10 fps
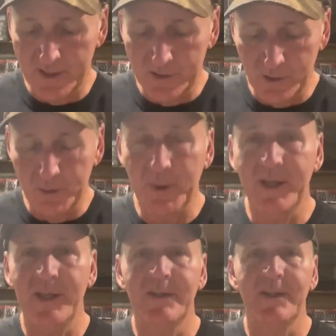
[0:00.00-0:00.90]

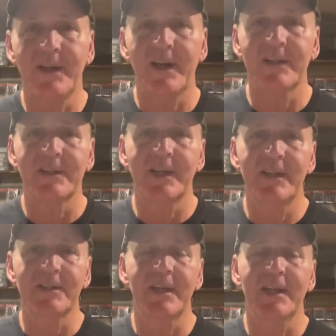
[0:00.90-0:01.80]
jerkbait in the United
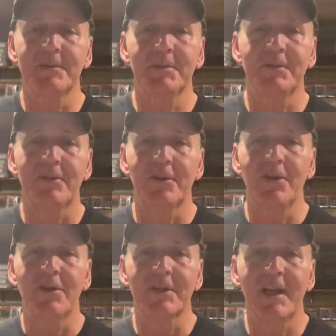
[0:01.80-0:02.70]
States, and has been for a
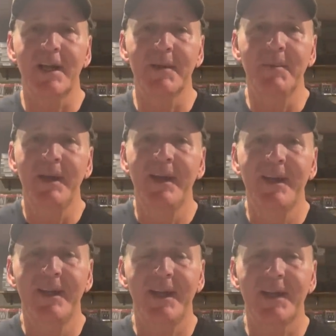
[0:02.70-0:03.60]
long time.
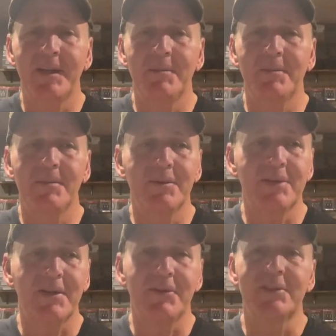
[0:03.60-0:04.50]
And
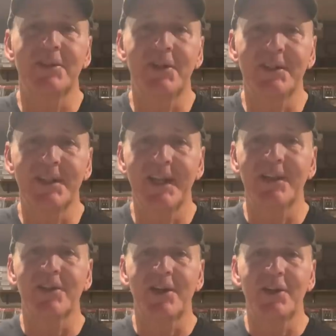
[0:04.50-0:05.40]
most every serious
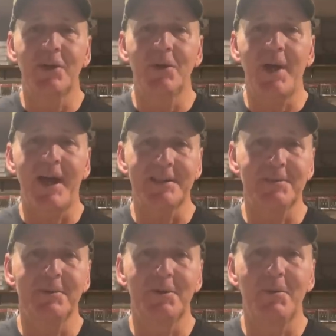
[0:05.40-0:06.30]
angler I know has
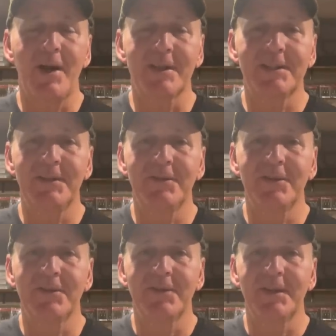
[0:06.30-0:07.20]
them in their box, even
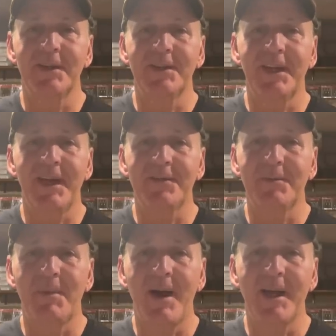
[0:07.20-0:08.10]
if they have
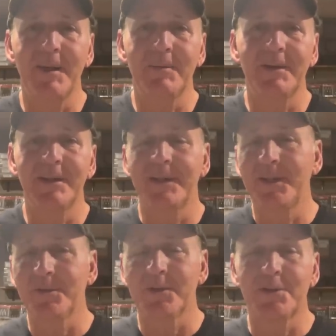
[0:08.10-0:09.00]
to buy them,
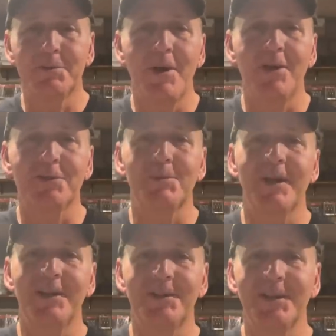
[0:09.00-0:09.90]
and they're sponsored
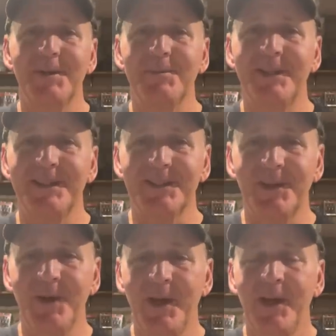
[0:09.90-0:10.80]
by other companies.
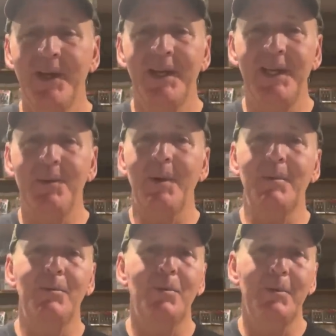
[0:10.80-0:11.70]
So anyway,
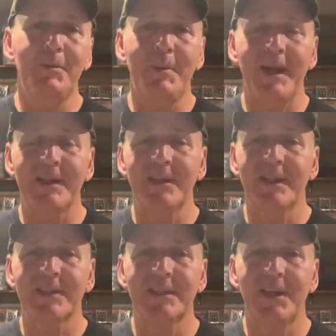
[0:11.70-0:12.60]
we'll be back in the
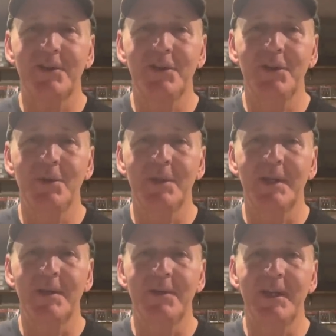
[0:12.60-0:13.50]
next day or two, and
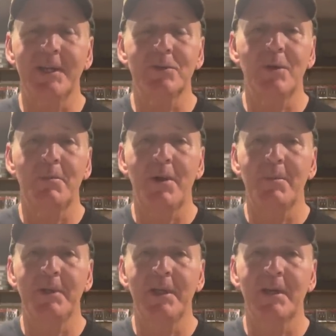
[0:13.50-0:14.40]
the next one I'll
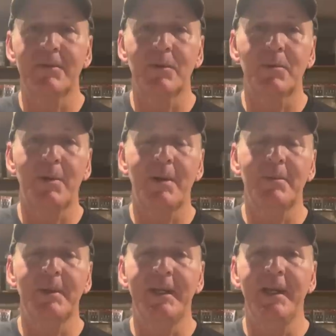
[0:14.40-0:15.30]
probably cover, we'll
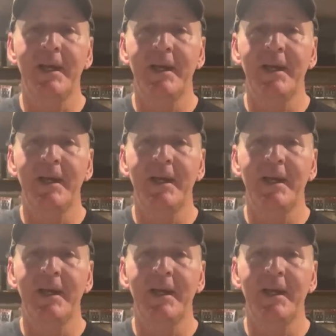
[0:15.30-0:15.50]
probably